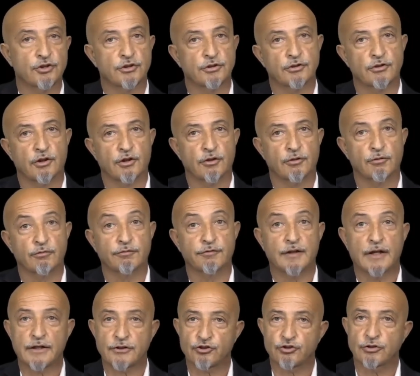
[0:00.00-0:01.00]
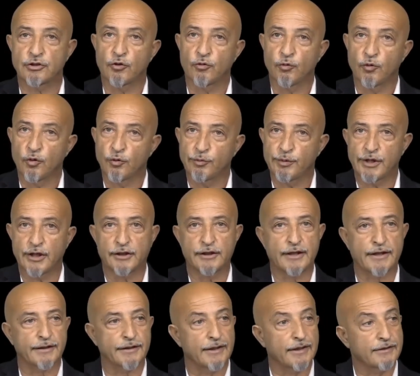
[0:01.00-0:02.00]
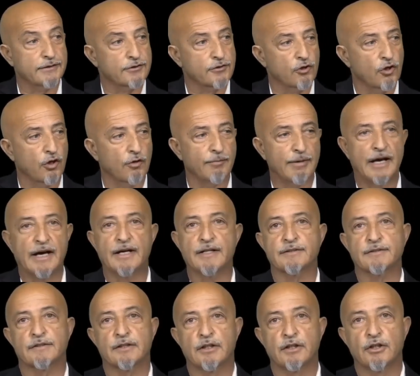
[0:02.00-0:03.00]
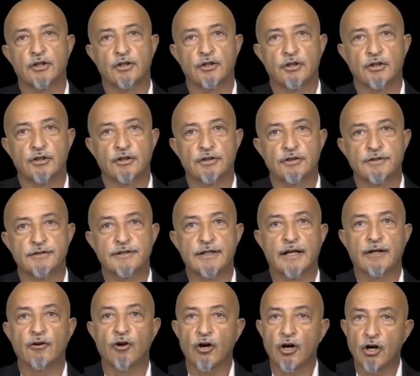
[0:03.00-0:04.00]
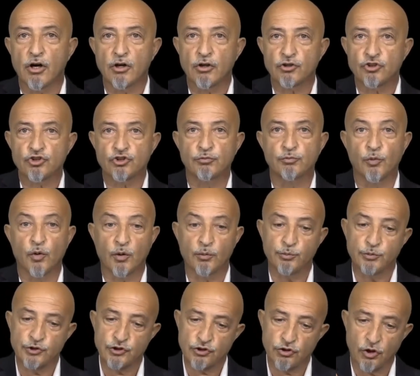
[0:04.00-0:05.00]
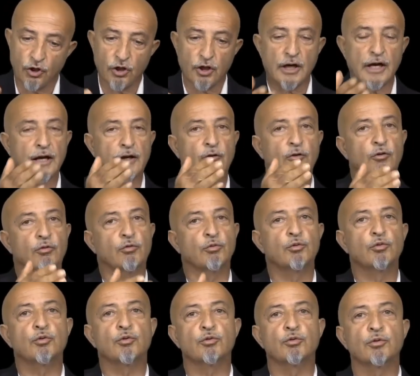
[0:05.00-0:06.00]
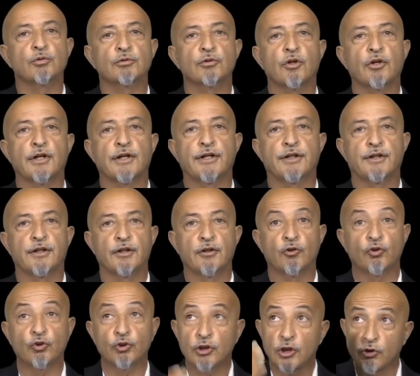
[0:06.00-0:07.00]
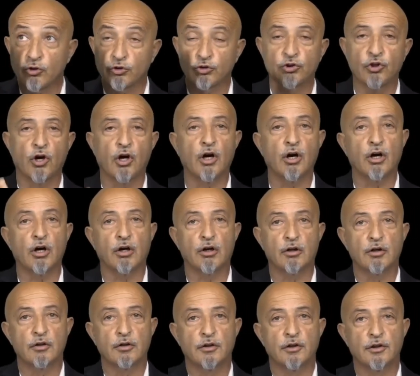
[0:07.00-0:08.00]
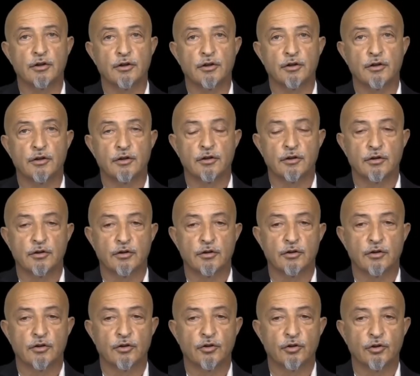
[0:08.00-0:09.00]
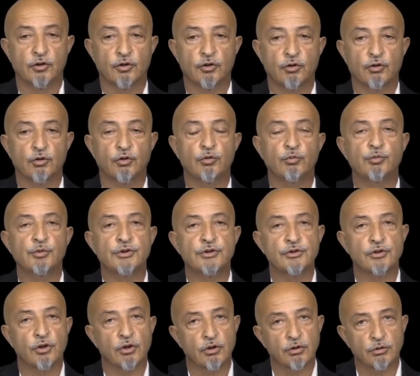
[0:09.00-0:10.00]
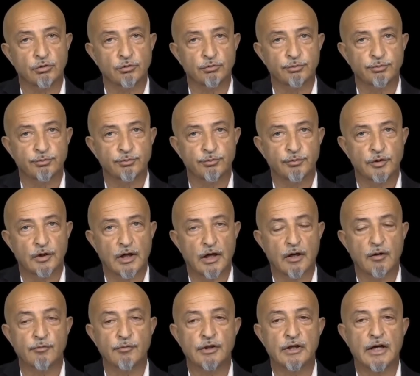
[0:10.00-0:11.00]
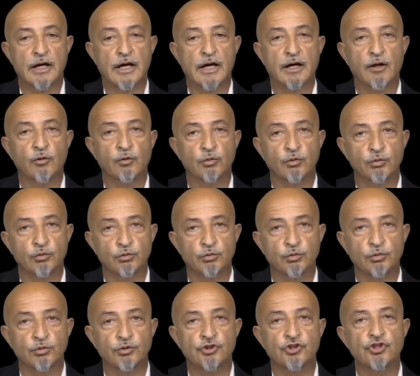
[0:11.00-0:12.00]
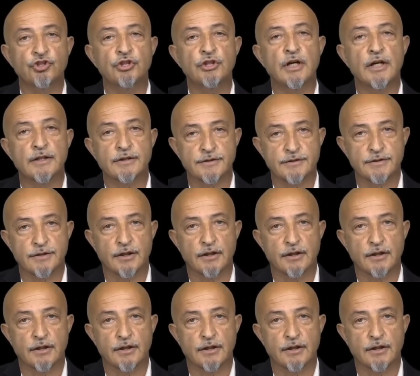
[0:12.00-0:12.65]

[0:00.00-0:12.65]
All of these things are mentioned, O oh brothers. It is in Islam. Women, you have enough rights. God Himself. Okay, that's so good. What are these